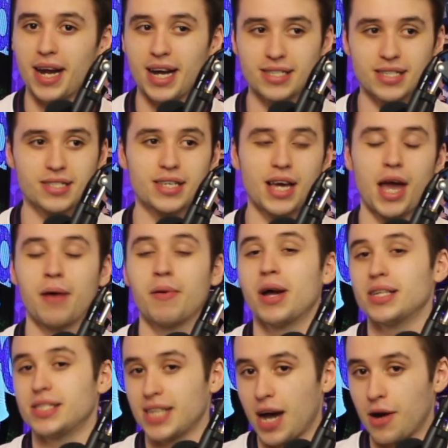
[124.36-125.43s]
And as I say,
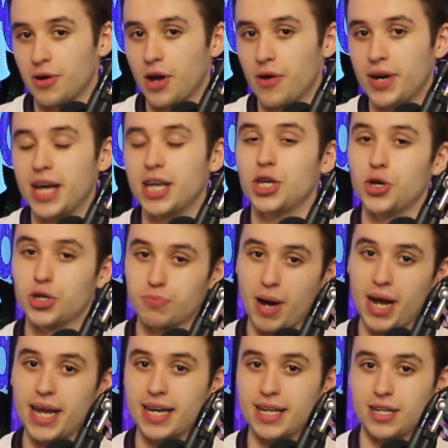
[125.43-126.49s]
download it, use
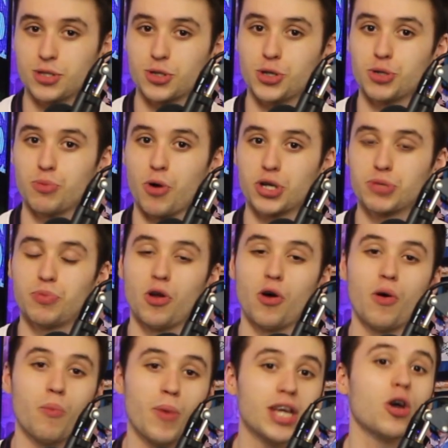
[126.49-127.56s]
my link in the description box
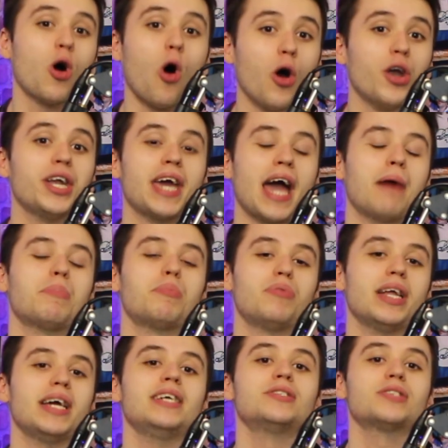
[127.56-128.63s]
below, and when you're on the app,
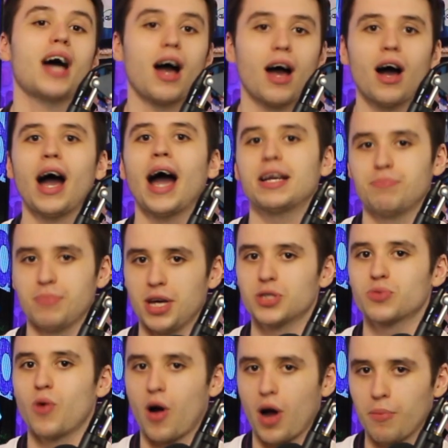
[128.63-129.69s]
please add me
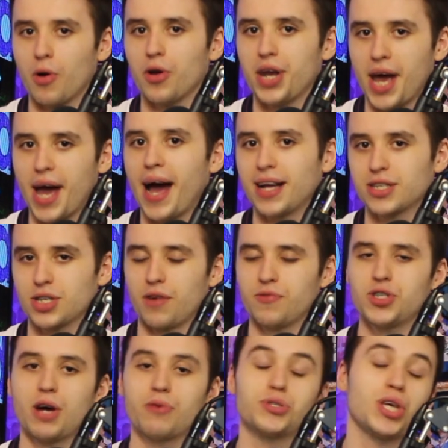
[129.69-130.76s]
as well. I'm on there at Son of
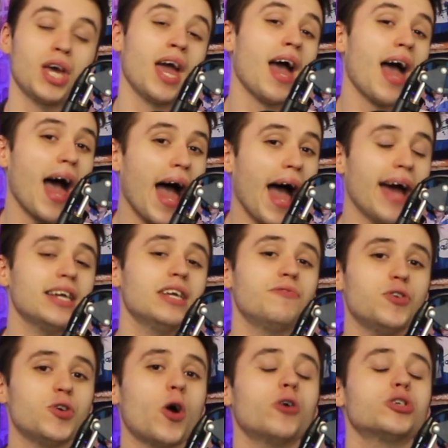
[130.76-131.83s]
Chelsea. And
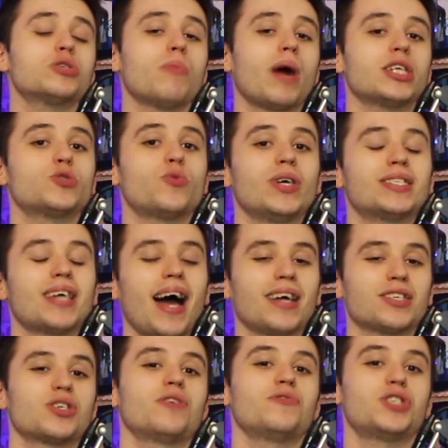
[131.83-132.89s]
if you go to my Twitter
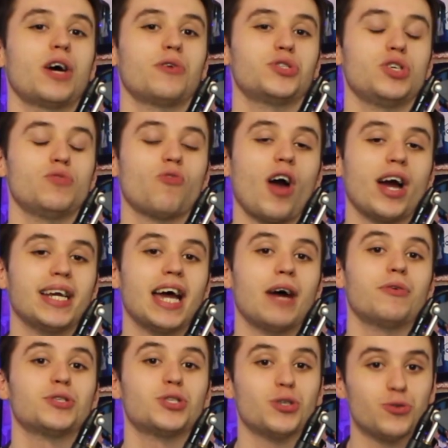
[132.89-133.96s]
at Son of Chelsea right
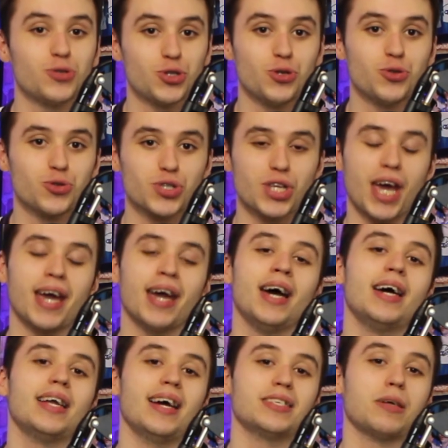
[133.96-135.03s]
now until Tuesday,
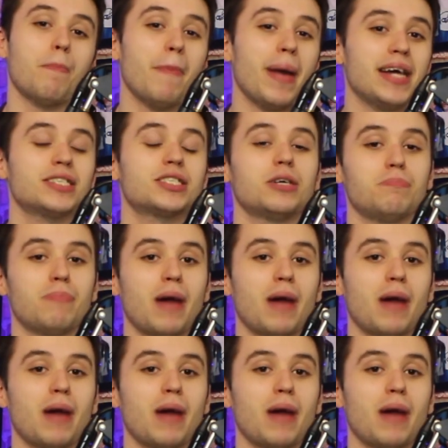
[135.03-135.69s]
there's a Mason